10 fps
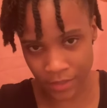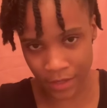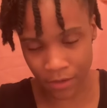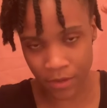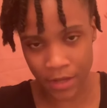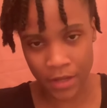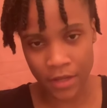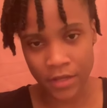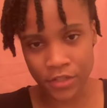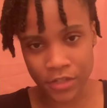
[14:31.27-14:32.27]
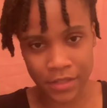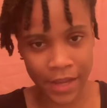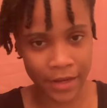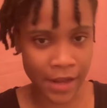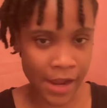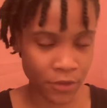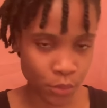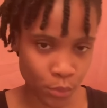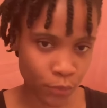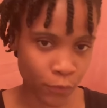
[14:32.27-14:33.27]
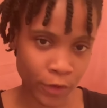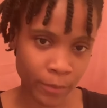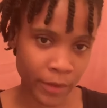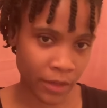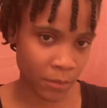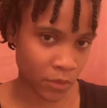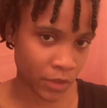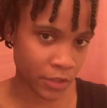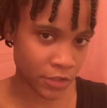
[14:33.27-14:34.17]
out is just like not uniform anymore. It